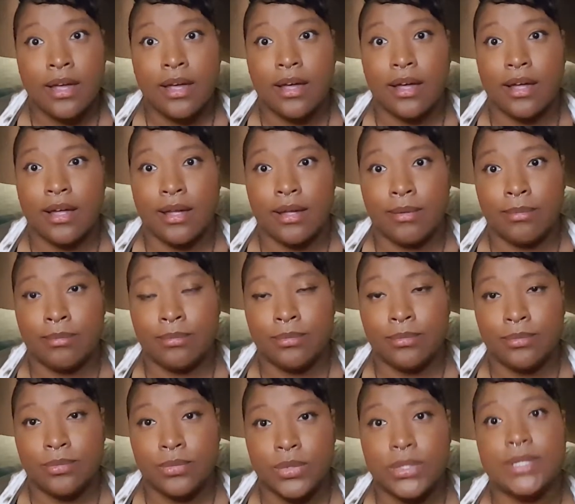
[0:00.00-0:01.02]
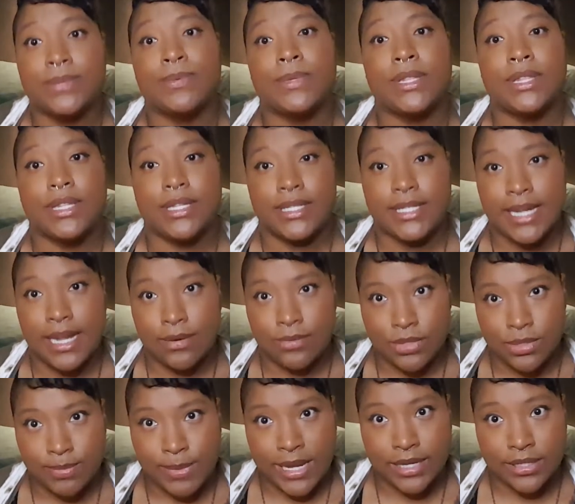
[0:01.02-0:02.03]
was with the
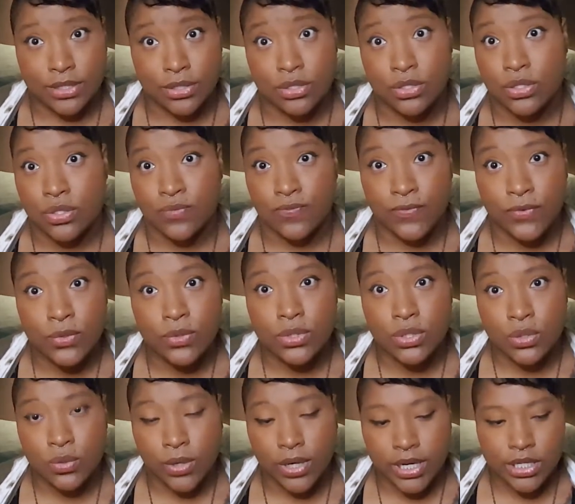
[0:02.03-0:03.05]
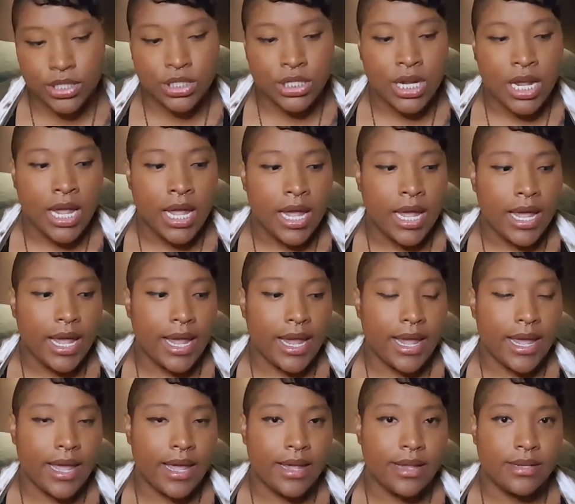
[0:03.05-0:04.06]
sandwich bags or the food storage,
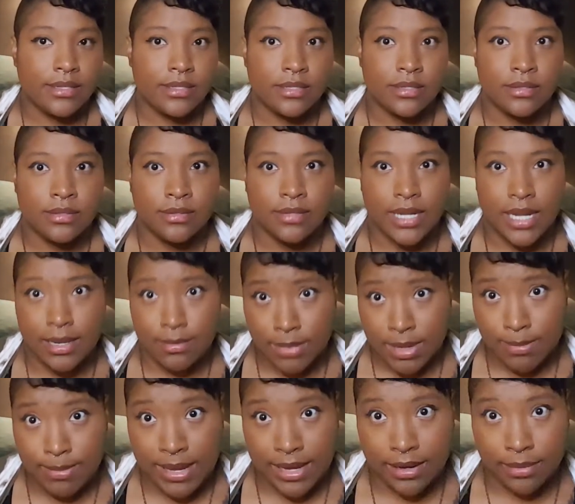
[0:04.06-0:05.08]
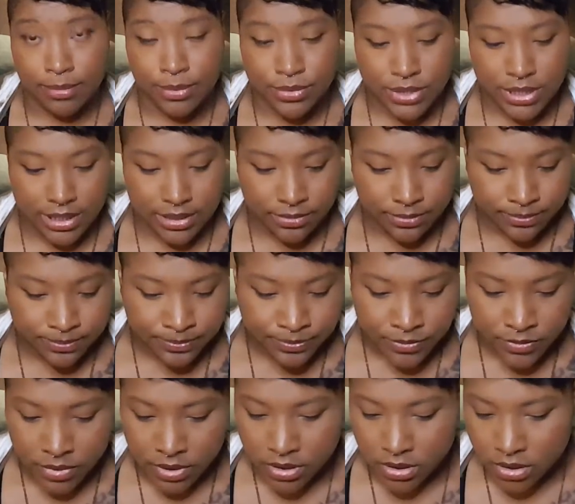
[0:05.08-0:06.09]
and in my makeup routine.
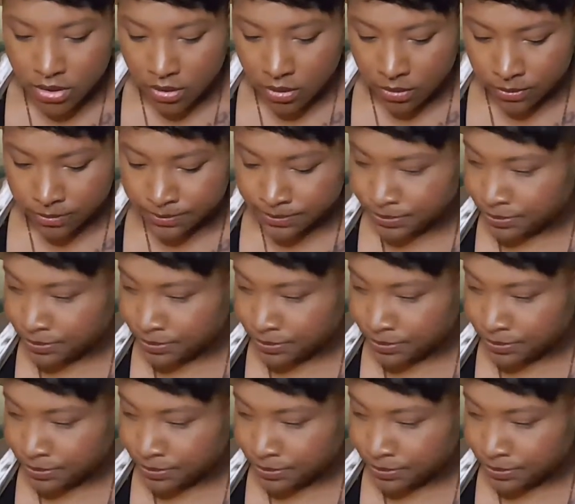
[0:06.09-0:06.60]
So